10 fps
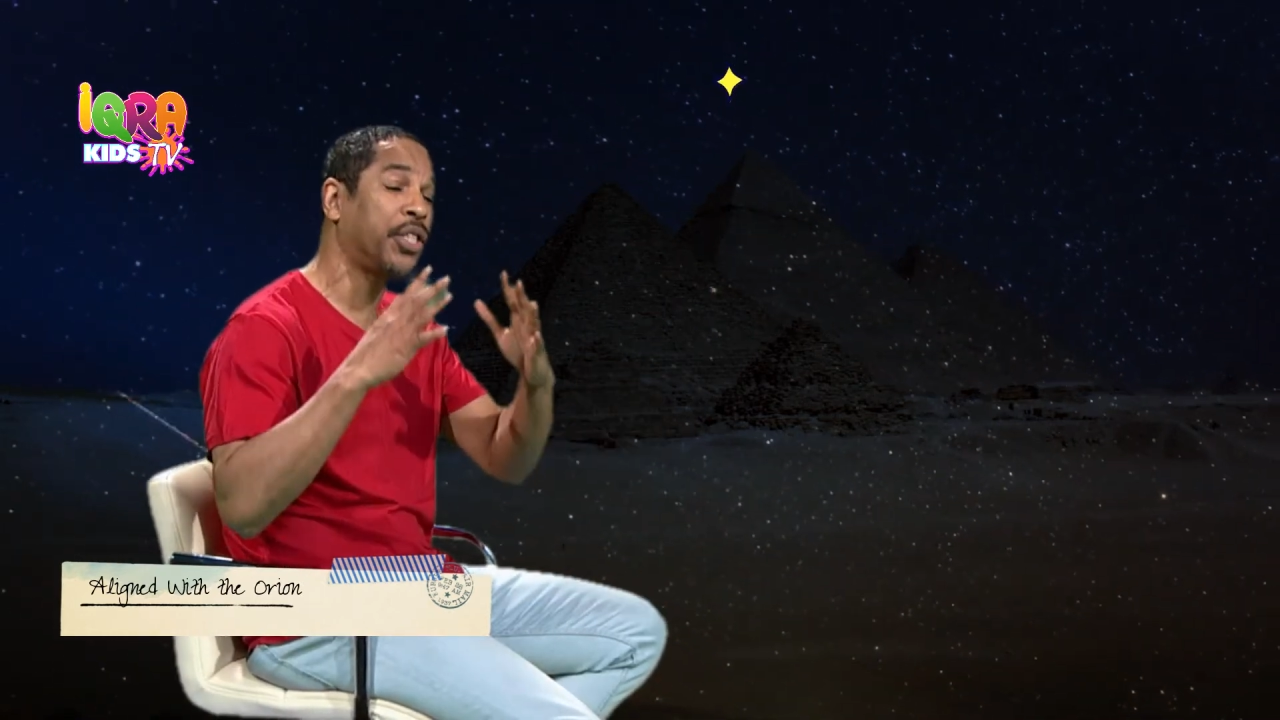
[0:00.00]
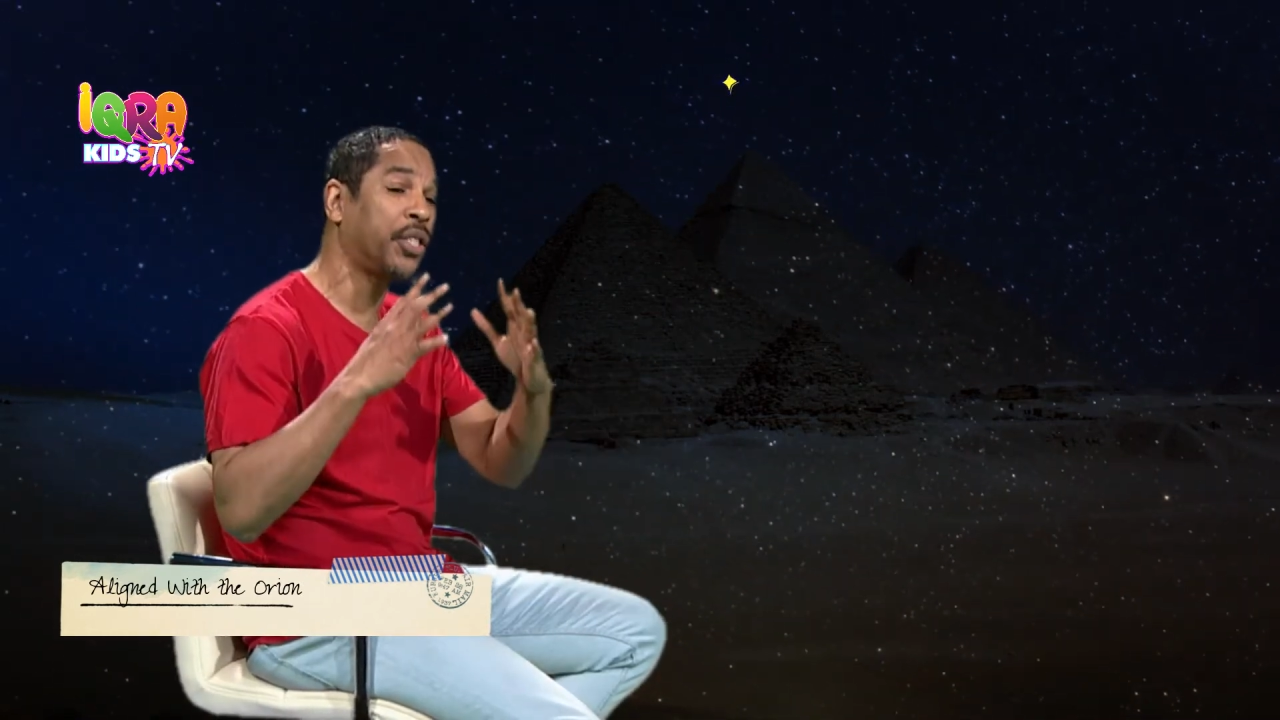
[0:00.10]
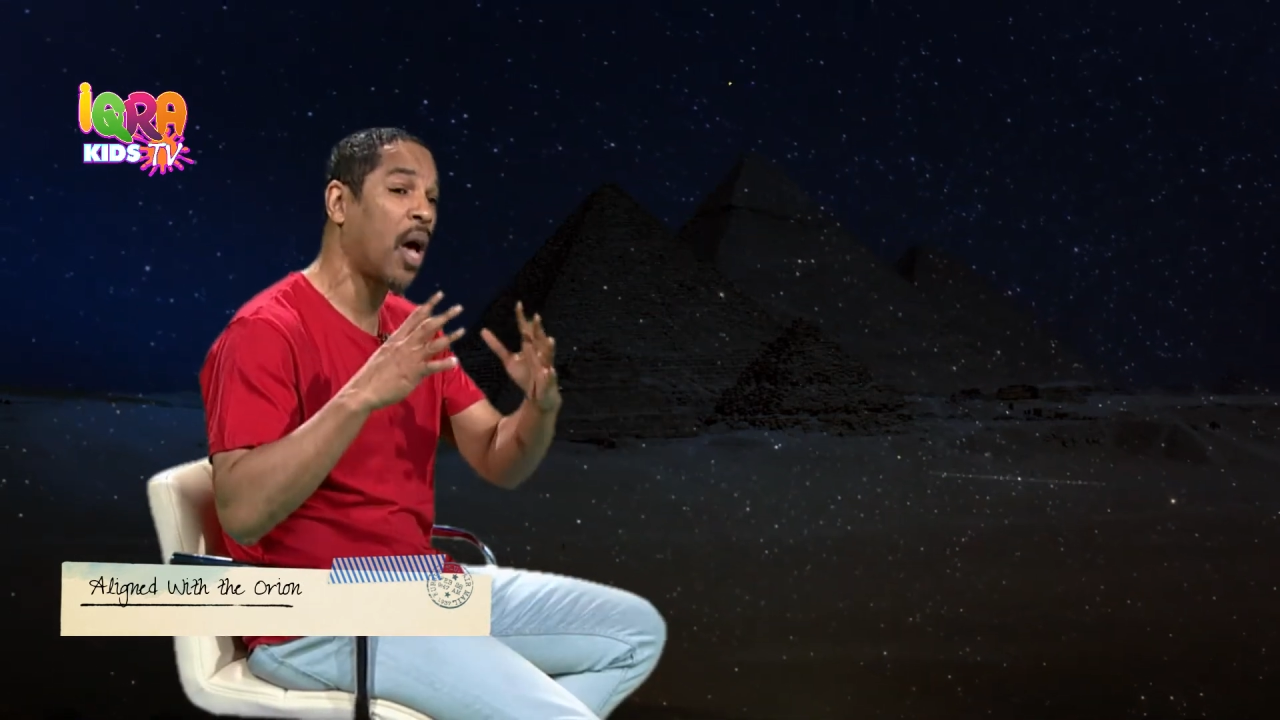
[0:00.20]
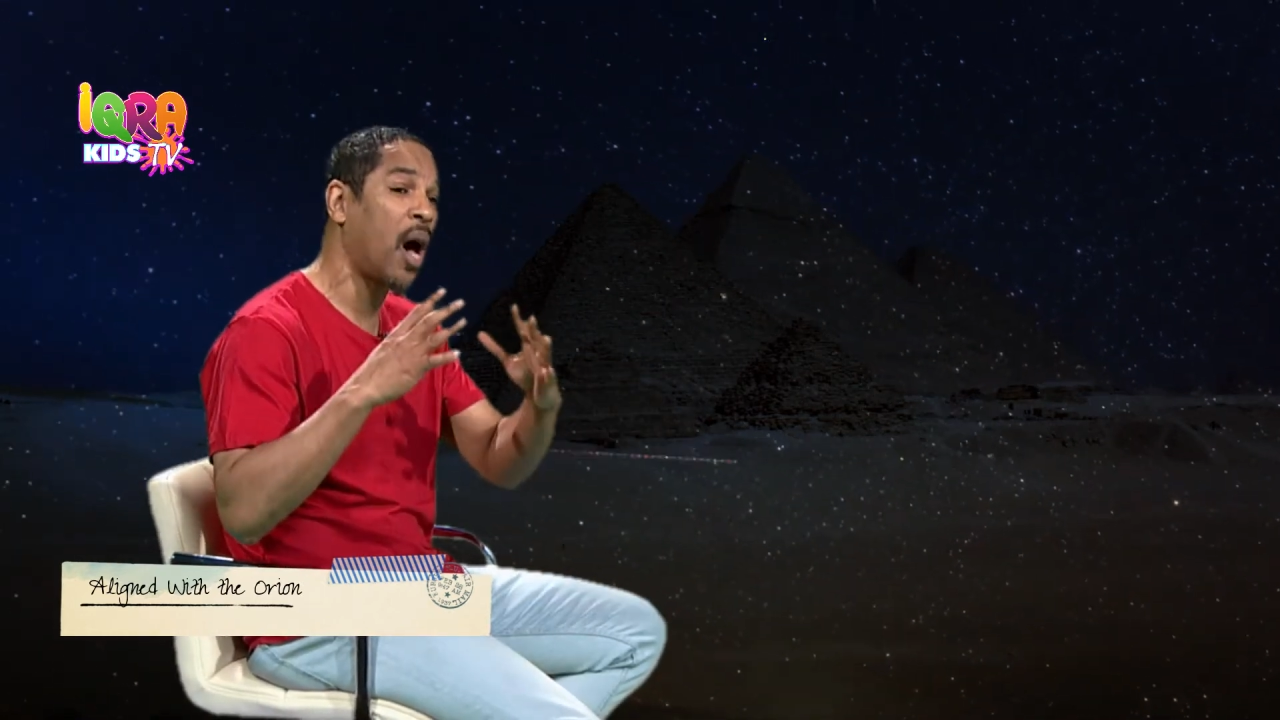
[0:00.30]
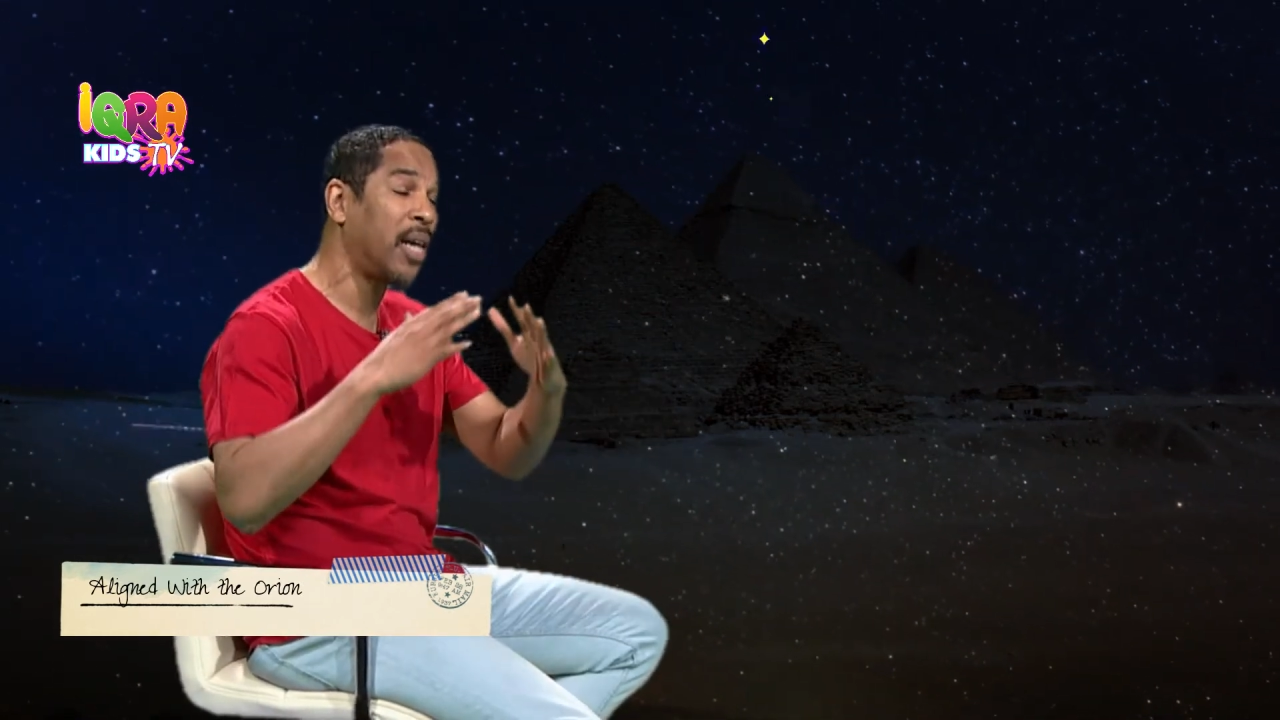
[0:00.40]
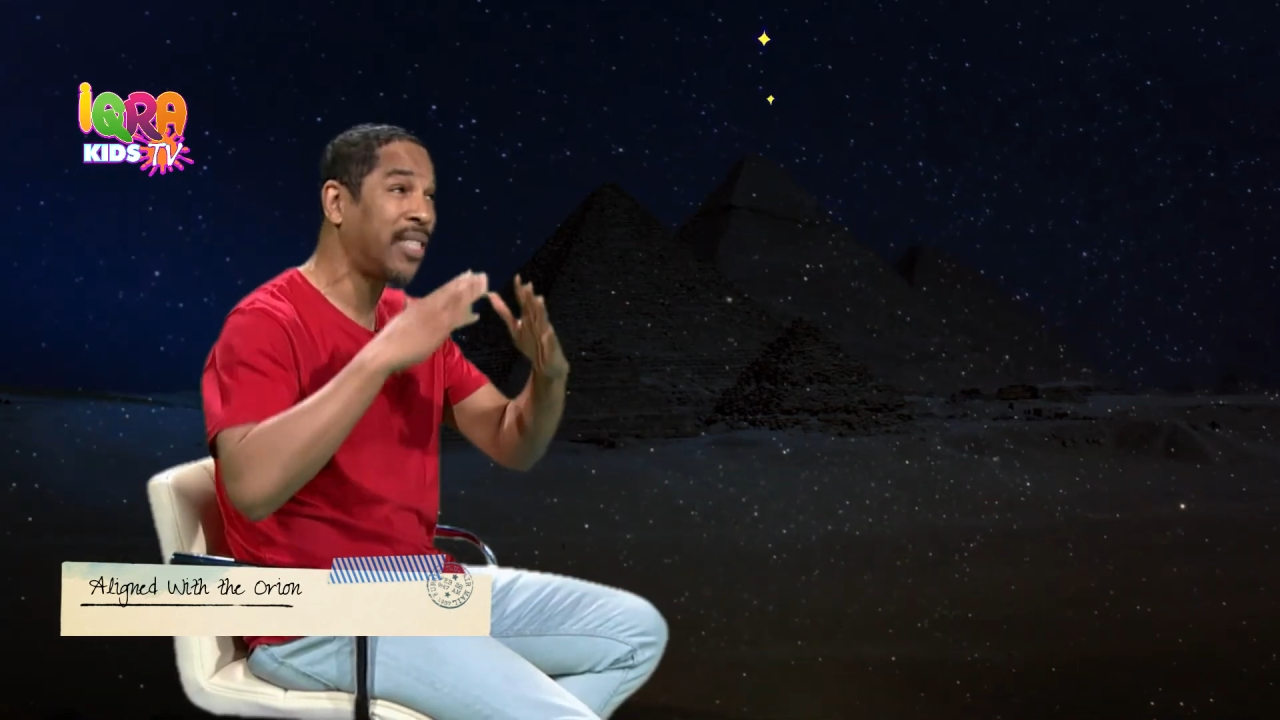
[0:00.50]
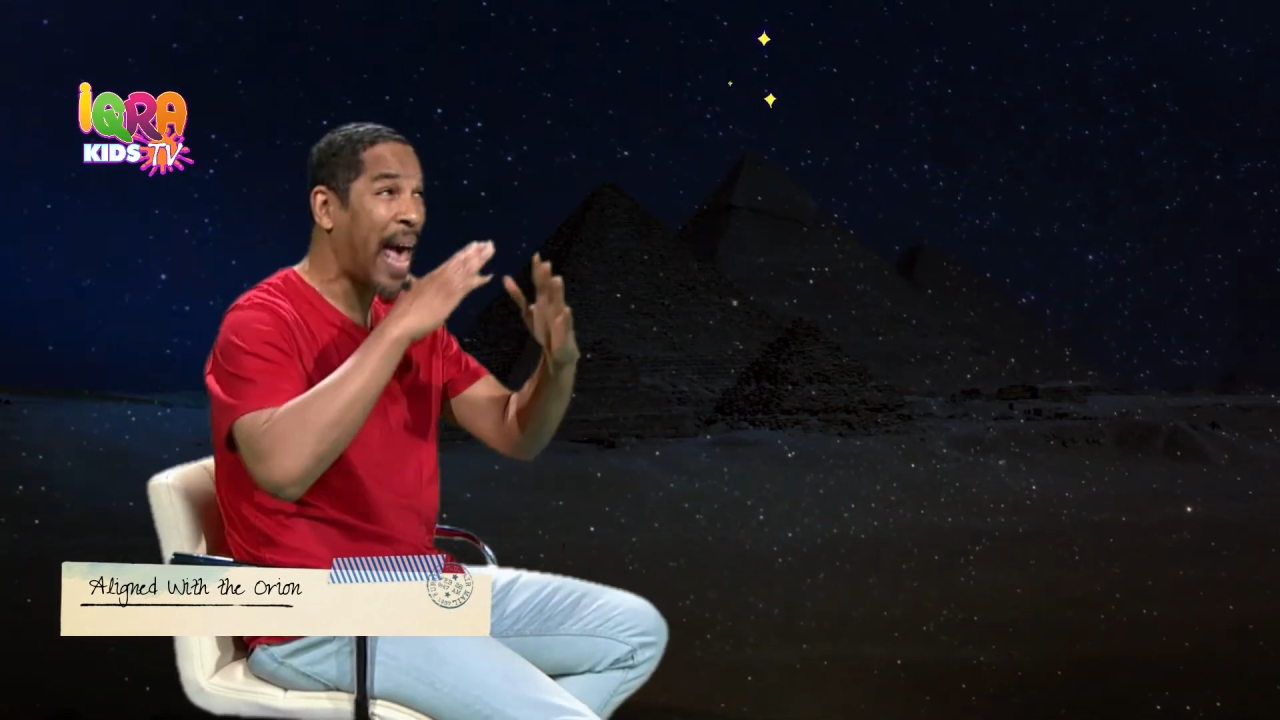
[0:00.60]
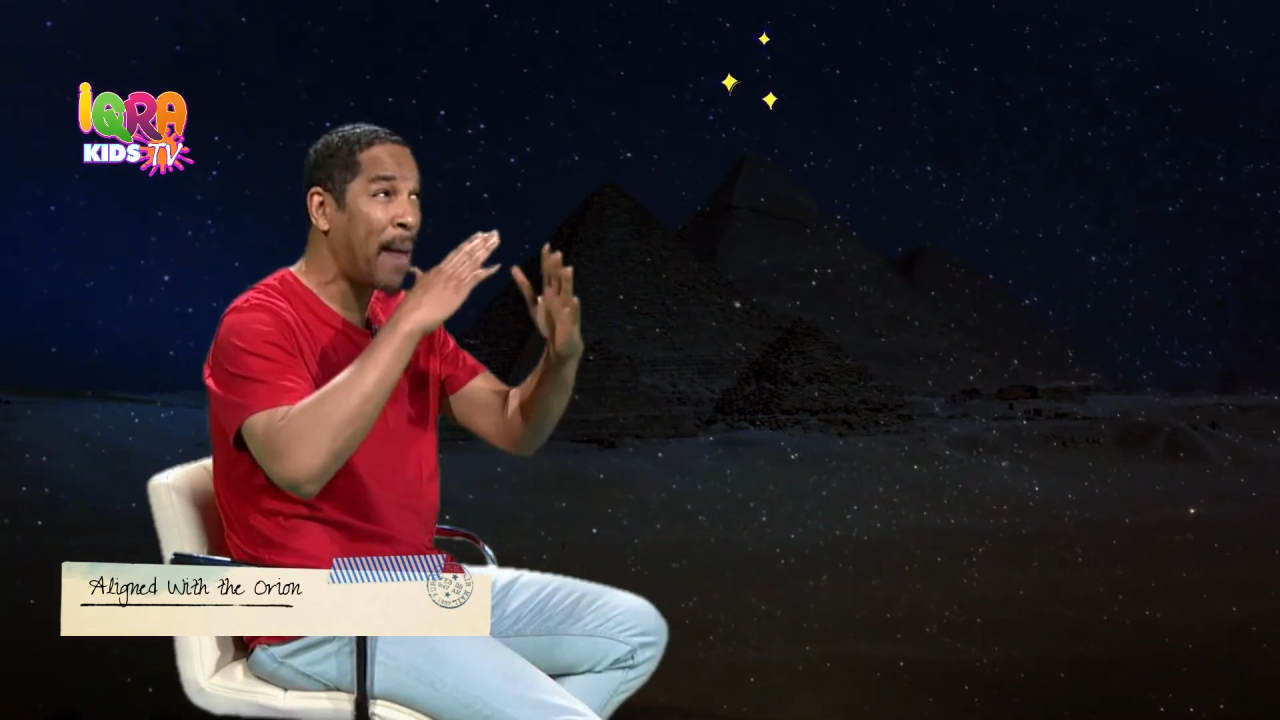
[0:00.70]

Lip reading: stars